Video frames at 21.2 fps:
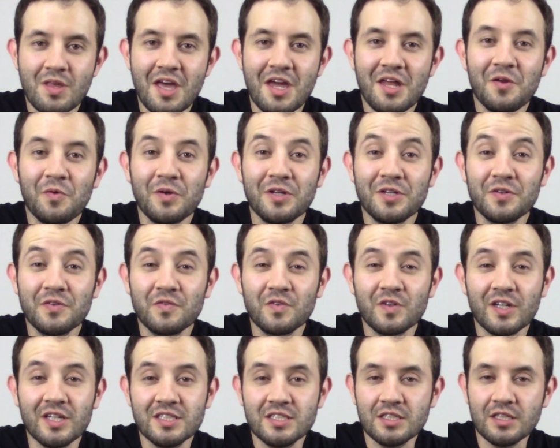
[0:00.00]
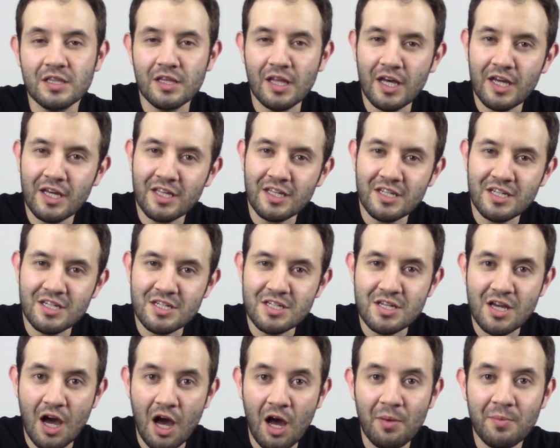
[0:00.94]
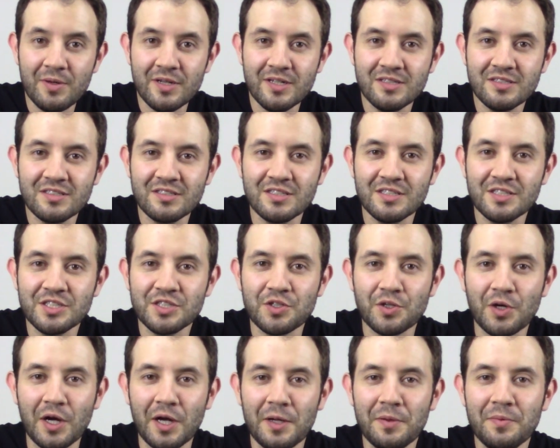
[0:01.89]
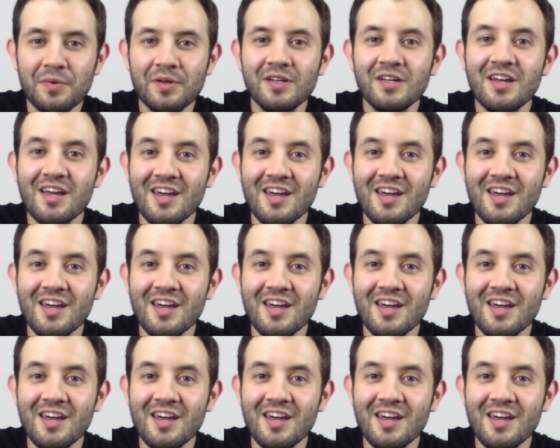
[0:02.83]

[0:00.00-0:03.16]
Anyway, don't forget to like, comment, subscribe,